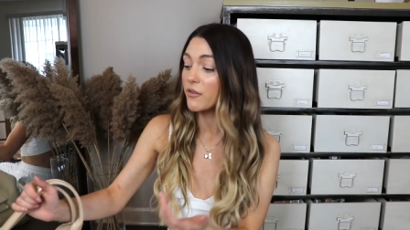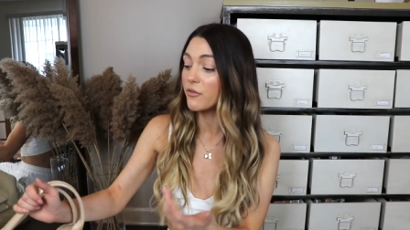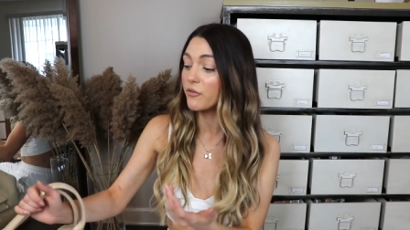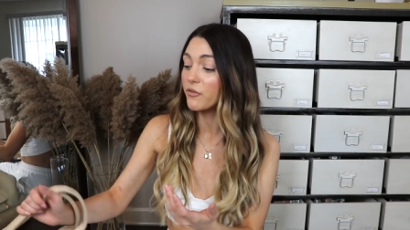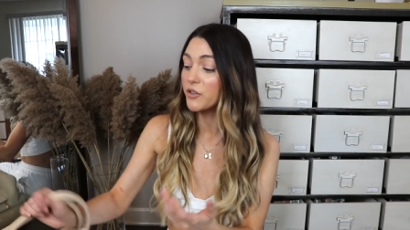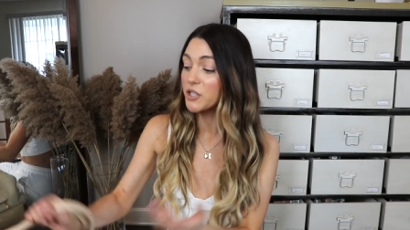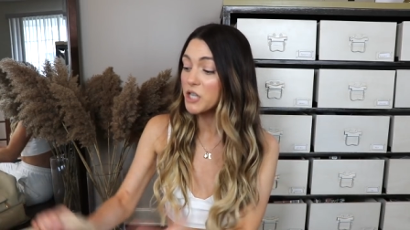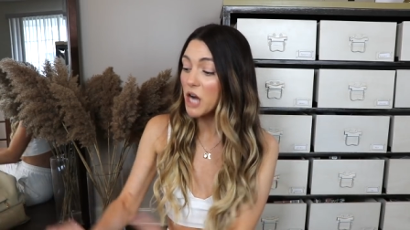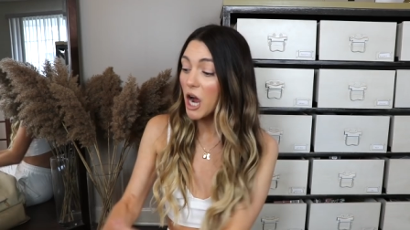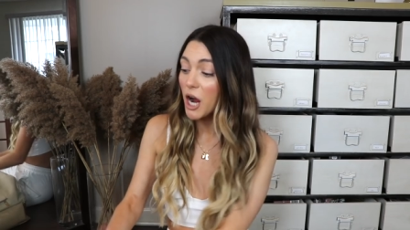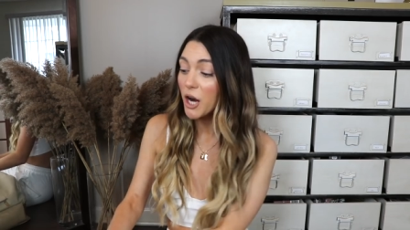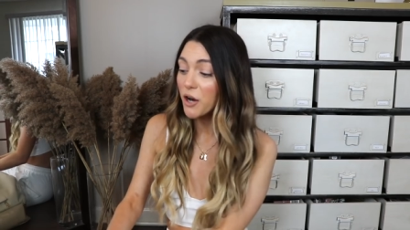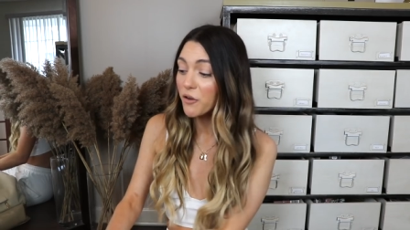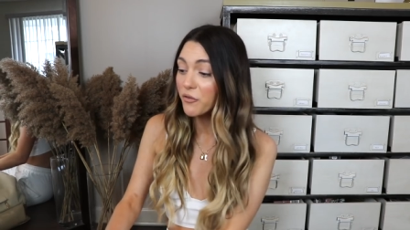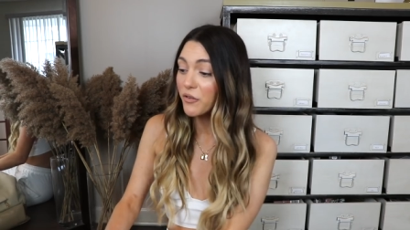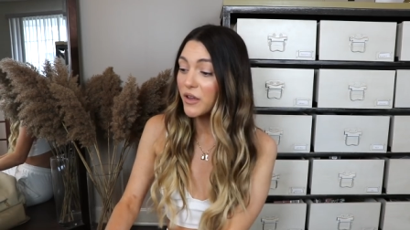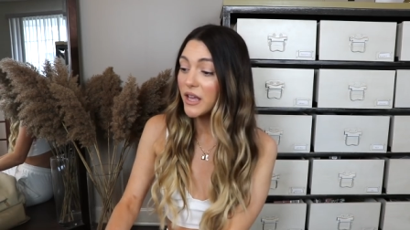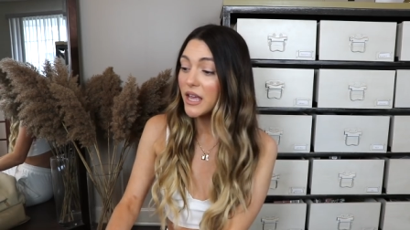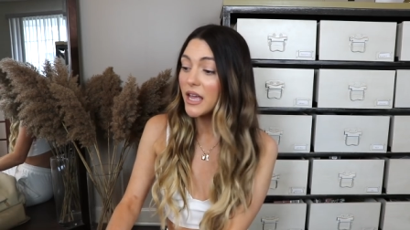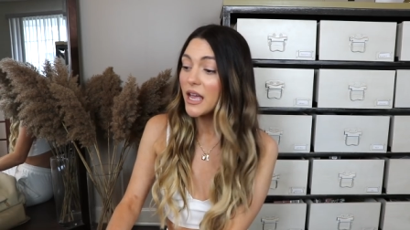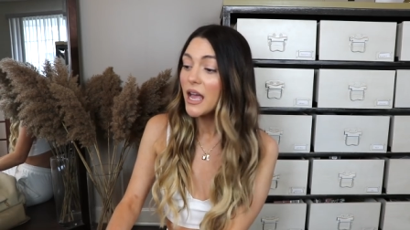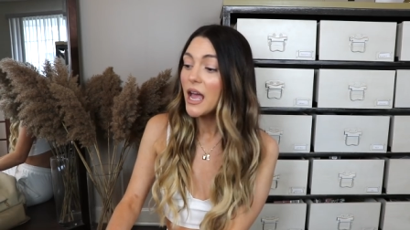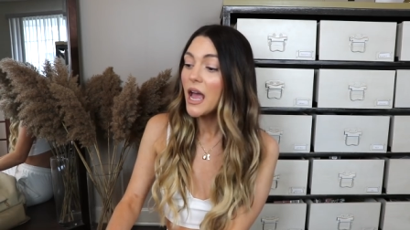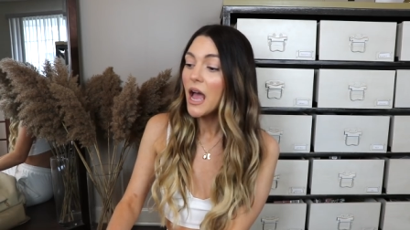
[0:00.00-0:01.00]

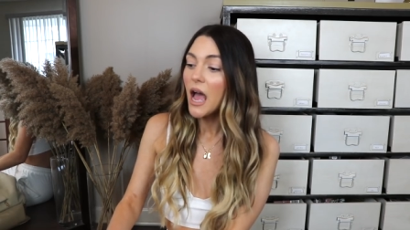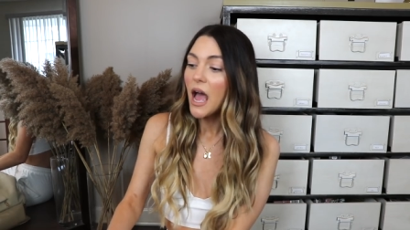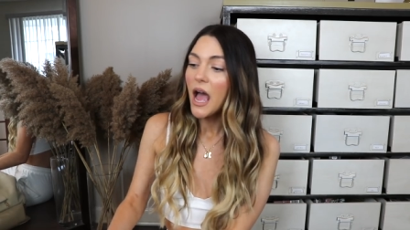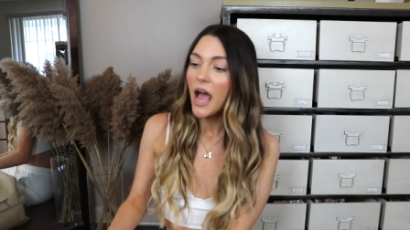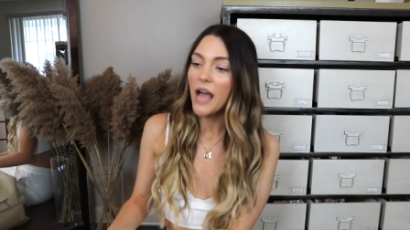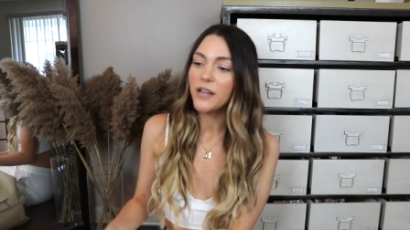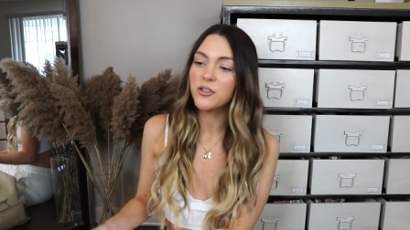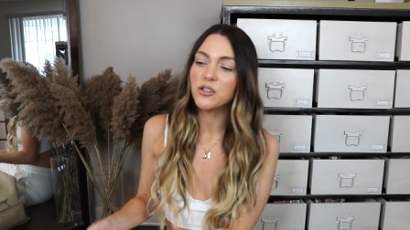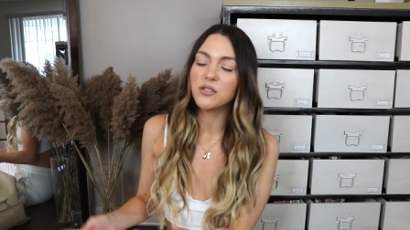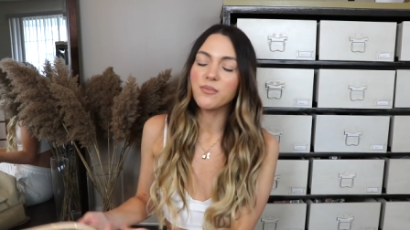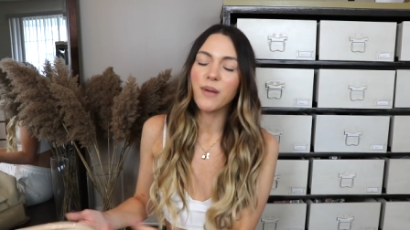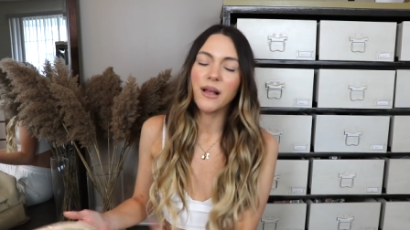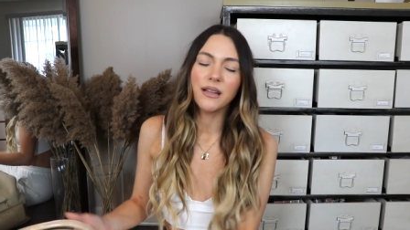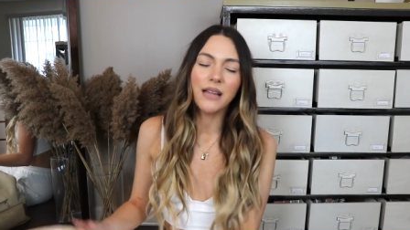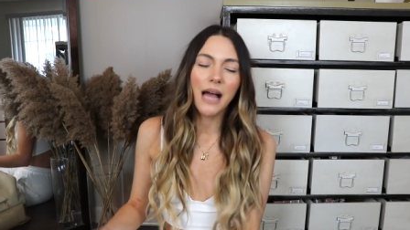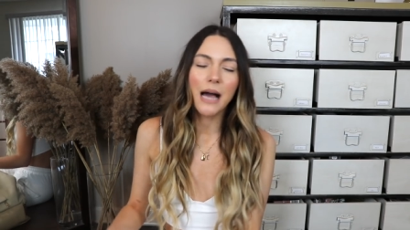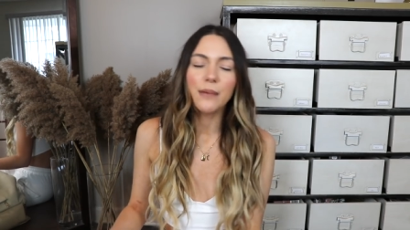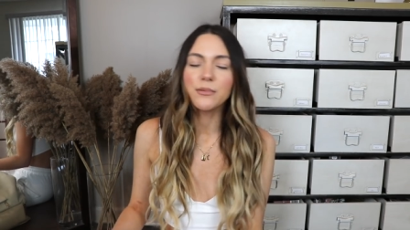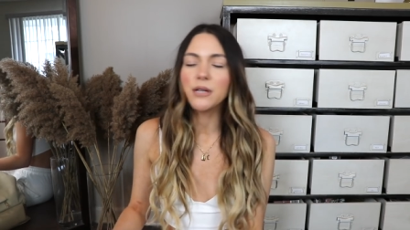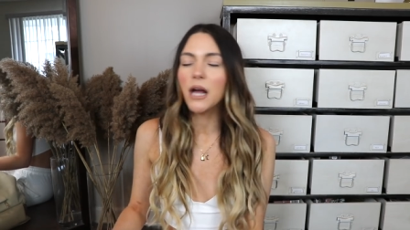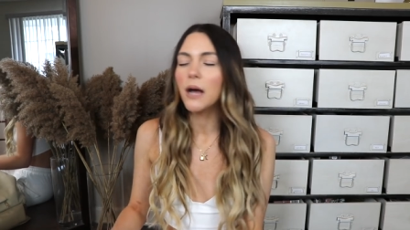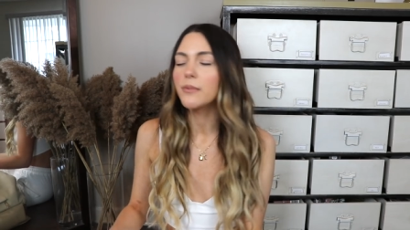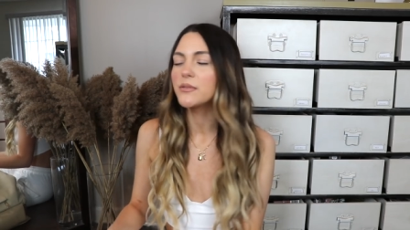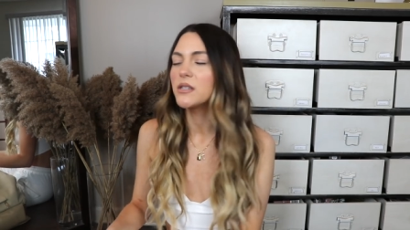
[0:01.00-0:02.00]
photography and just my
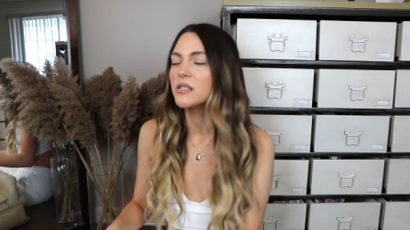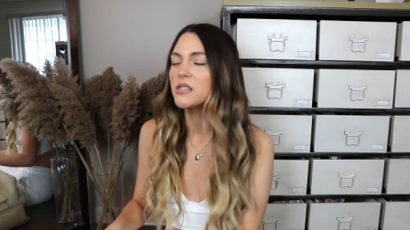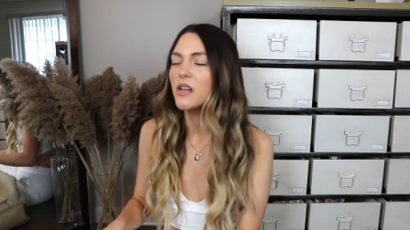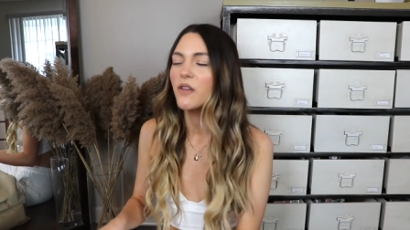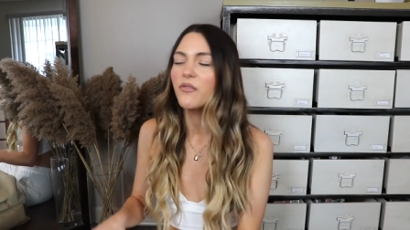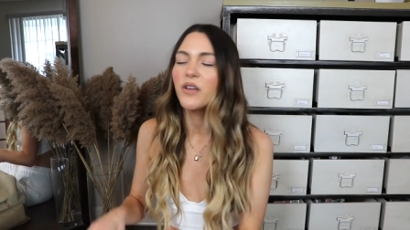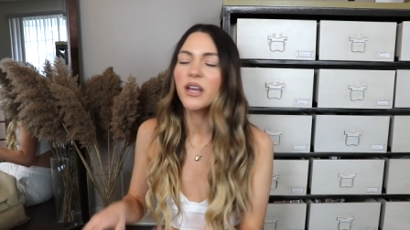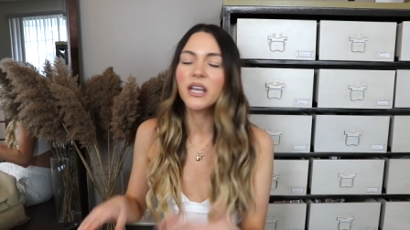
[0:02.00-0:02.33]
laptops and stuff.